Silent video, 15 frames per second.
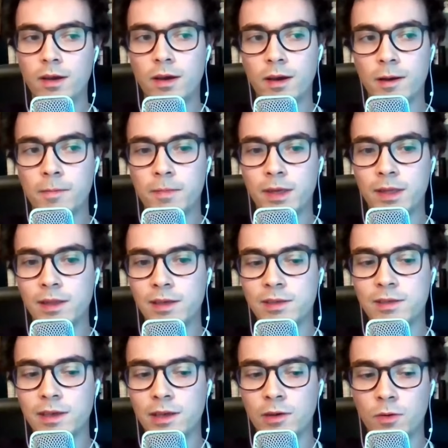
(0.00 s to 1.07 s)
at
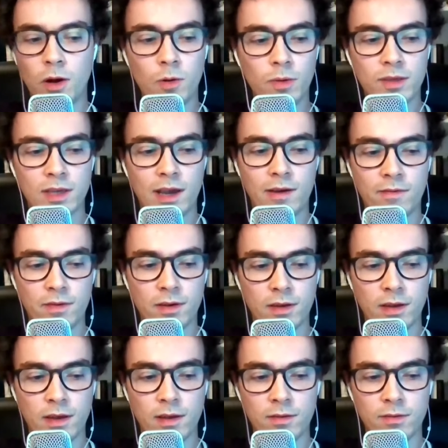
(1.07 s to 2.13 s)
least that you always have
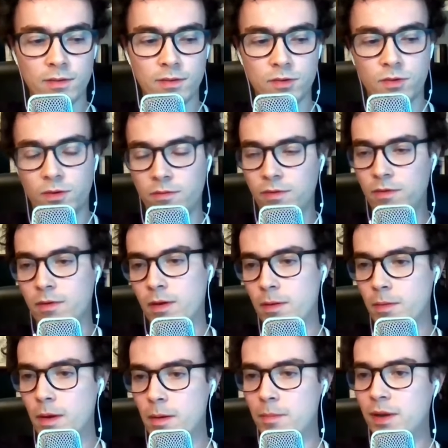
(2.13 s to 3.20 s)

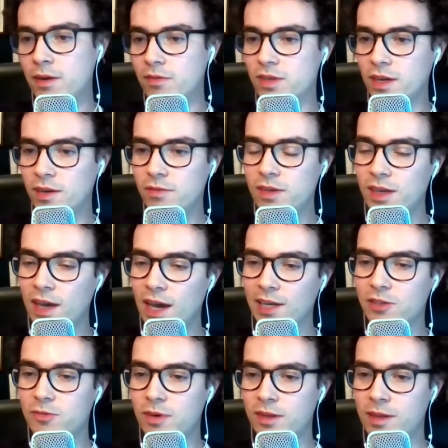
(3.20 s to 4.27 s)
a bit of safety
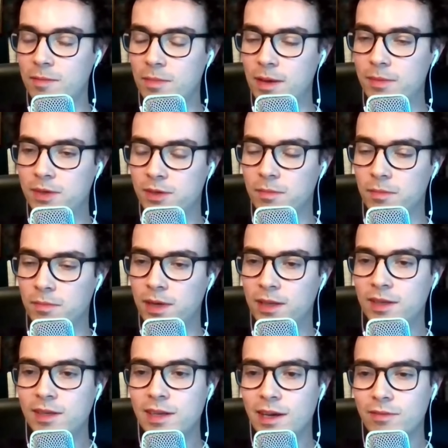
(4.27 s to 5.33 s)
extra that maybe some
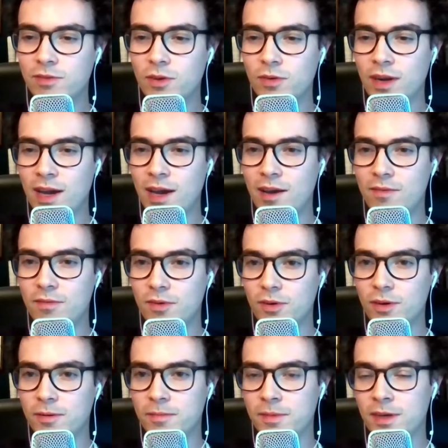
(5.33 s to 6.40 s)
indie devs don't have,
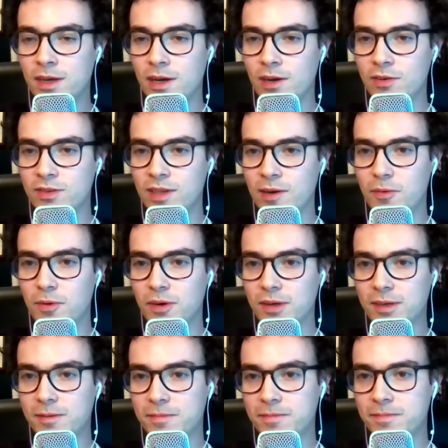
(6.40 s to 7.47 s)
or how does that
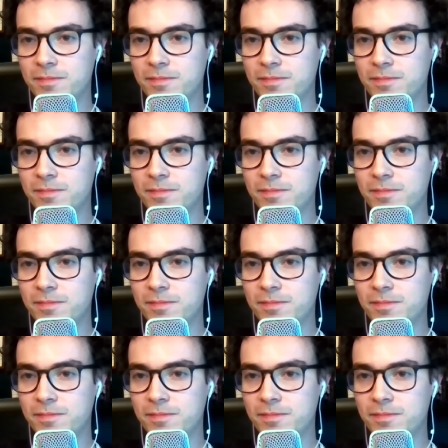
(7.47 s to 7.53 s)
work?